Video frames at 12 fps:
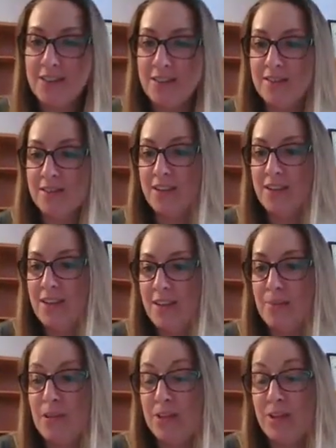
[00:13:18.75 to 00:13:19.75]
So,
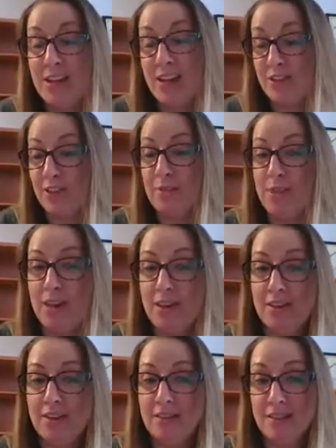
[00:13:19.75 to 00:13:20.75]
but you can actually make
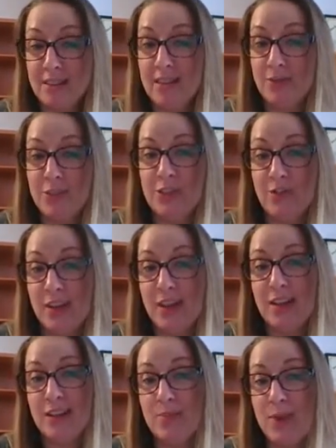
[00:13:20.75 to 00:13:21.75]
the skin
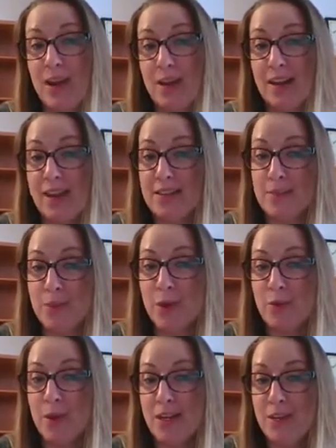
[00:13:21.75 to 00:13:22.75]
rejuvenating spray and add some
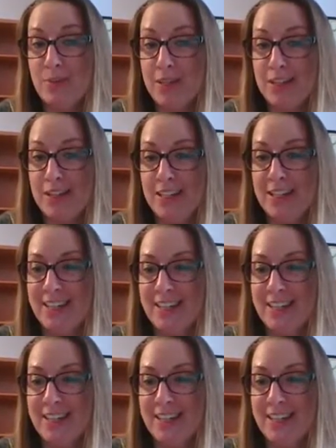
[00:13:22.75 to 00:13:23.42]
copaiba in there.